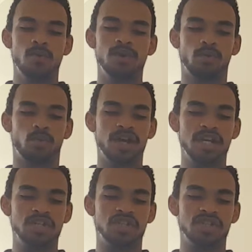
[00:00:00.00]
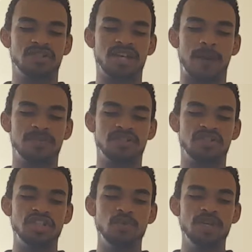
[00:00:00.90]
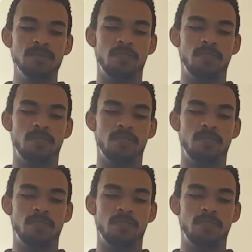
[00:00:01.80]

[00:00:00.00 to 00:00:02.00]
rearranged atop this newly